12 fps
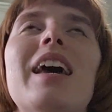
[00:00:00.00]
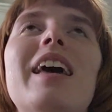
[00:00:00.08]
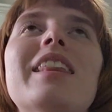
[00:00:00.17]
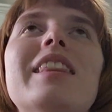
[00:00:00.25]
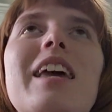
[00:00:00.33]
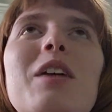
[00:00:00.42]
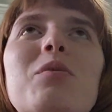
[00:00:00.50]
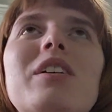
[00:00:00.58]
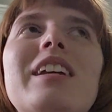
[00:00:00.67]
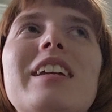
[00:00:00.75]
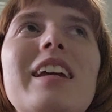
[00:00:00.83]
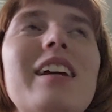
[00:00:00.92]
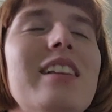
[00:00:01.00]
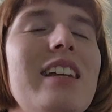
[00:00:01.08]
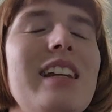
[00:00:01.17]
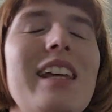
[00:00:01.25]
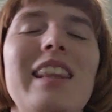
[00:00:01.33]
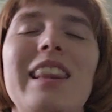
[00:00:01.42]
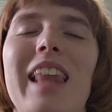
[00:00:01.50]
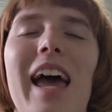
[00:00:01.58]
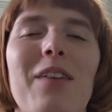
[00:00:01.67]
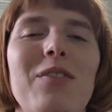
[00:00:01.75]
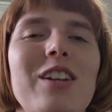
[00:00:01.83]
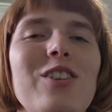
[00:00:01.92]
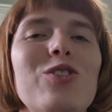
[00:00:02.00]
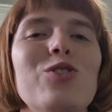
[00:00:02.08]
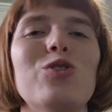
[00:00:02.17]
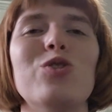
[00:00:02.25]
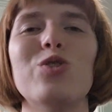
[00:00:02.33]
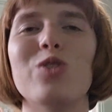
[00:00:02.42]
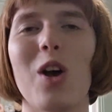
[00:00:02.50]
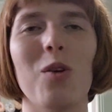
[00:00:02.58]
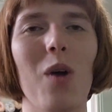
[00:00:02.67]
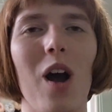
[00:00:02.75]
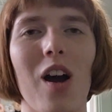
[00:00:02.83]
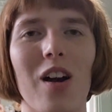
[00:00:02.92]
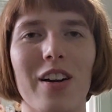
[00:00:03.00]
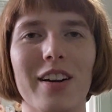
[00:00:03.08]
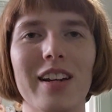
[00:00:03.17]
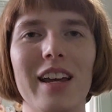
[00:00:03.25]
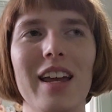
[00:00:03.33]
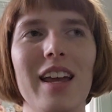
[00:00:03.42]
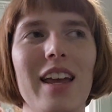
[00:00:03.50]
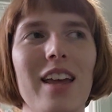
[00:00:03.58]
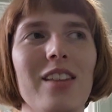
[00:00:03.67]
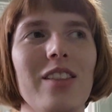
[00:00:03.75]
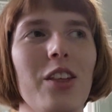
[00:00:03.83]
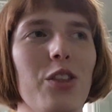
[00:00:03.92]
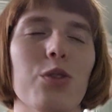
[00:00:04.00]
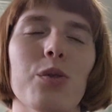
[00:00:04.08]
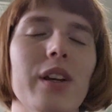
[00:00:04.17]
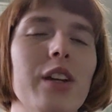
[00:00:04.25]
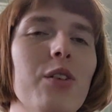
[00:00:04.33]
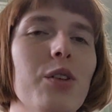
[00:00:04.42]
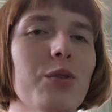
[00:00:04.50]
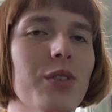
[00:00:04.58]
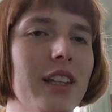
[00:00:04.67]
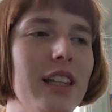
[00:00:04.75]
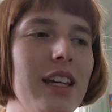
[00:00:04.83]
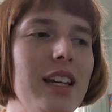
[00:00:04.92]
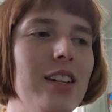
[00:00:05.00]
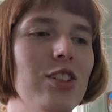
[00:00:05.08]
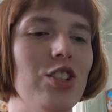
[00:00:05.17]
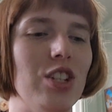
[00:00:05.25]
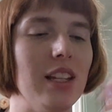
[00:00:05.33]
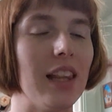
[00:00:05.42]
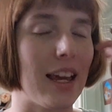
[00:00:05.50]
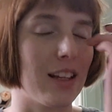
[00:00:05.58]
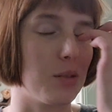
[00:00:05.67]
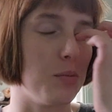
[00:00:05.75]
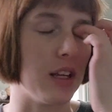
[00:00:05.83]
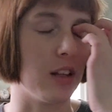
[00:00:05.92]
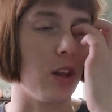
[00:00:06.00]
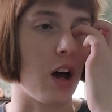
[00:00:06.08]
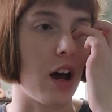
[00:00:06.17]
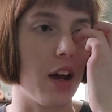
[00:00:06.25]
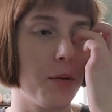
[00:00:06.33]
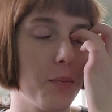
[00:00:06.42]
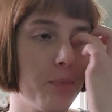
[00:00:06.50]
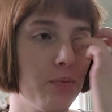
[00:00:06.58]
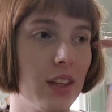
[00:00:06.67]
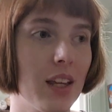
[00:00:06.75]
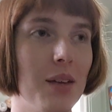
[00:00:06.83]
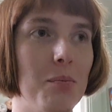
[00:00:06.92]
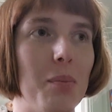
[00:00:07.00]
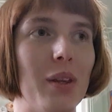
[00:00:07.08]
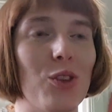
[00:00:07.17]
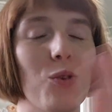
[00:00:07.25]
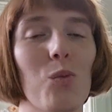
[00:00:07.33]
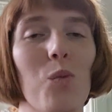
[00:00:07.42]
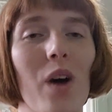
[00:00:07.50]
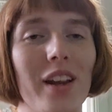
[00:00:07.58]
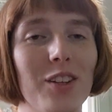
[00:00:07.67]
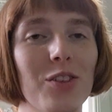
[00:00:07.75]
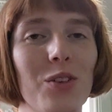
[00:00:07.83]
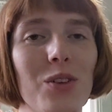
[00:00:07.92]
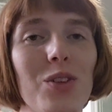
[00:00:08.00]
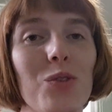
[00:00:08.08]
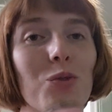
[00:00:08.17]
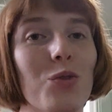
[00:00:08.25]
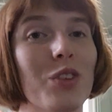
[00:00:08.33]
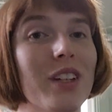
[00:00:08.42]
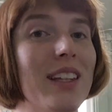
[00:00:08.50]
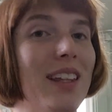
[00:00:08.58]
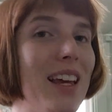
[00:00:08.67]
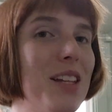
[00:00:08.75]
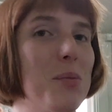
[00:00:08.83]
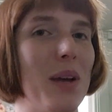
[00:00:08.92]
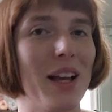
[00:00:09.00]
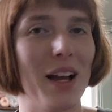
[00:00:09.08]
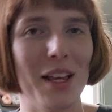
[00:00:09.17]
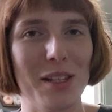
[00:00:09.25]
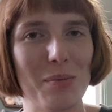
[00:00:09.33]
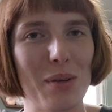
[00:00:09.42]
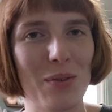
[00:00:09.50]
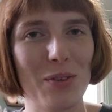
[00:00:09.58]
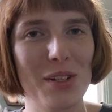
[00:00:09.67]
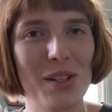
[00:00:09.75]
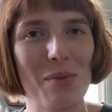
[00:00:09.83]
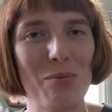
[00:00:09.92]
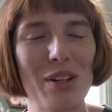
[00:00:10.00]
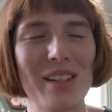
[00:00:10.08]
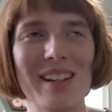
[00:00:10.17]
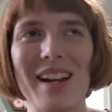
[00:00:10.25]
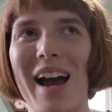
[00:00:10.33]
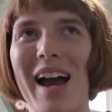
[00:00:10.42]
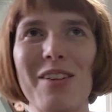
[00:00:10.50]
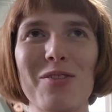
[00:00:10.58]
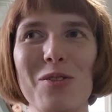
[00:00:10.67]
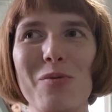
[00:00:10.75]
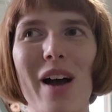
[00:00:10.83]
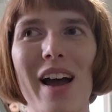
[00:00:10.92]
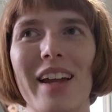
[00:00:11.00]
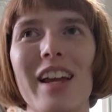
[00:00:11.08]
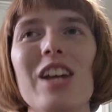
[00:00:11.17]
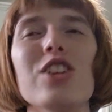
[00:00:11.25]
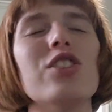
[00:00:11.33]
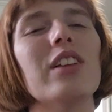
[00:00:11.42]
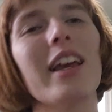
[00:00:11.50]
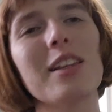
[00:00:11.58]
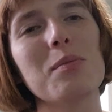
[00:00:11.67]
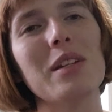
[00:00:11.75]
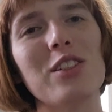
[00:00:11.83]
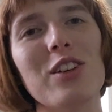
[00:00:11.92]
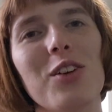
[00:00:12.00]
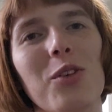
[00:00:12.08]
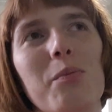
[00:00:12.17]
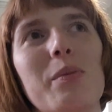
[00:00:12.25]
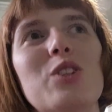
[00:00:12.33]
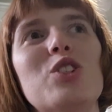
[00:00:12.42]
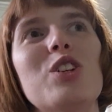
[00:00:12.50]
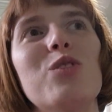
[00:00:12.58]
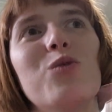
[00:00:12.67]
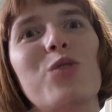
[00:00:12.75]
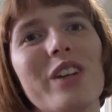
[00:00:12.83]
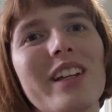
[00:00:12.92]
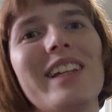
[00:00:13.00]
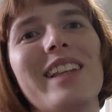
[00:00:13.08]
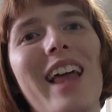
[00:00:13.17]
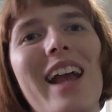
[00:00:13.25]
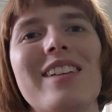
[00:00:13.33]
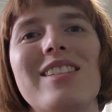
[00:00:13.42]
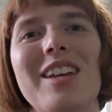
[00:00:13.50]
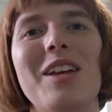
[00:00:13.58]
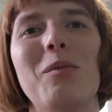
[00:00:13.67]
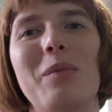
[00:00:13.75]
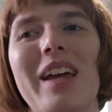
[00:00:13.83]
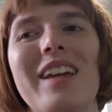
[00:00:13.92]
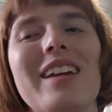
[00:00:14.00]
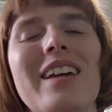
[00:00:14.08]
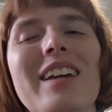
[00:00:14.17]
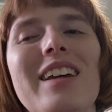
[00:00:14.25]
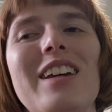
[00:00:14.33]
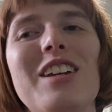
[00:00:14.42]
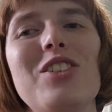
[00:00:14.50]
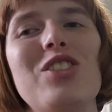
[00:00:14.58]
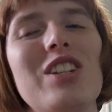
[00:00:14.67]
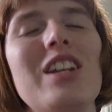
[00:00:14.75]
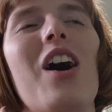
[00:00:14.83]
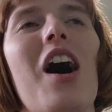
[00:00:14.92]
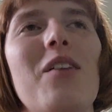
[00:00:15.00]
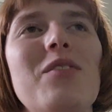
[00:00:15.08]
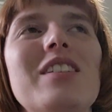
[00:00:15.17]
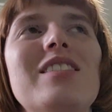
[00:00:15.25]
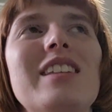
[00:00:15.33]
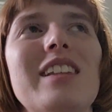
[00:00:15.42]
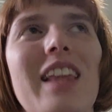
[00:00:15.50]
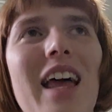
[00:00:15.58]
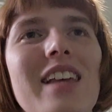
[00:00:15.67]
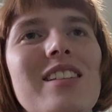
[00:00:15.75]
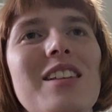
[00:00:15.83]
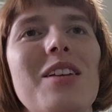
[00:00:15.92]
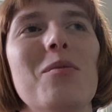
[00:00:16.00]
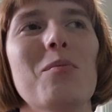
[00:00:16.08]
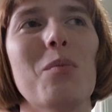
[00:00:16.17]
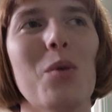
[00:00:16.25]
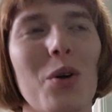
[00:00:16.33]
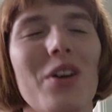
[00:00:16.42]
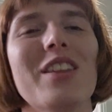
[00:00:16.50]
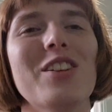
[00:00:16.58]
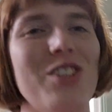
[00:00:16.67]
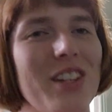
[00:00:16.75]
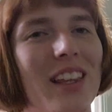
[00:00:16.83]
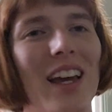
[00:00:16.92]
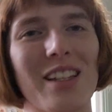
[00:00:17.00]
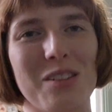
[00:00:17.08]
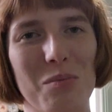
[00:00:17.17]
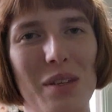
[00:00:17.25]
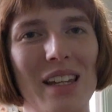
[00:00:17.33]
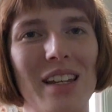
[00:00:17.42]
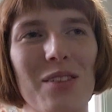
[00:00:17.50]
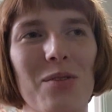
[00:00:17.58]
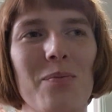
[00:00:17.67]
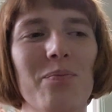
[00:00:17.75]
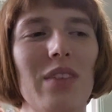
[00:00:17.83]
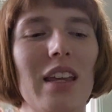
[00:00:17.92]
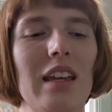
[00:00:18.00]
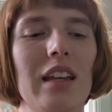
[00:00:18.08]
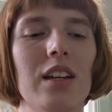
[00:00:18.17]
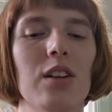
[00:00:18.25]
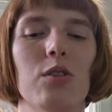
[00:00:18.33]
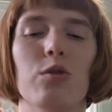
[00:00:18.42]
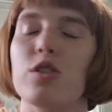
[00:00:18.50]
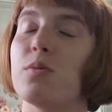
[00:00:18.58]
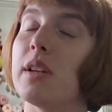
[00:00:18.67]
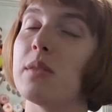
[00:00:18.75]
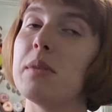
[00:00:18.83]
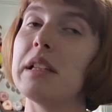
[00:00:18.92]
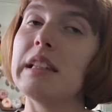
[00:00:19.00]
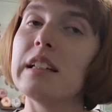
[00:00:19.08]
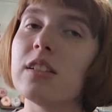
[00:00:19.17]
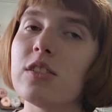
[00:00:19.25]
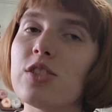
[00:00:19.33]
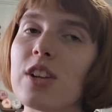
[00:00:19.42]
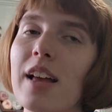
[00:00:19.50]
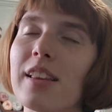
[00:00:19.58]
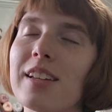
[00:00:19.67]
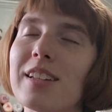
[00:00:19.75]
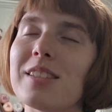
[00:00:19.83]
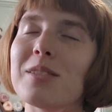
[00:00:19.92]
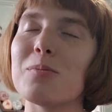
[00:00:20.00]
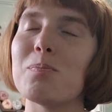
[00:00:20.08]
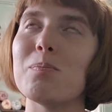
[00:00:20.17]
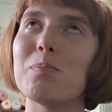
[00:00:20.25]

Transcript: And they were giggling and laughing so hard. The 3-year-old really, she likes me a lot. But the 1-year-old really likes my husband for some reason. I don't know why. She likes me too, but she really likes him. Like, she obviously likes him more than she likes me, which makes me a little jealous.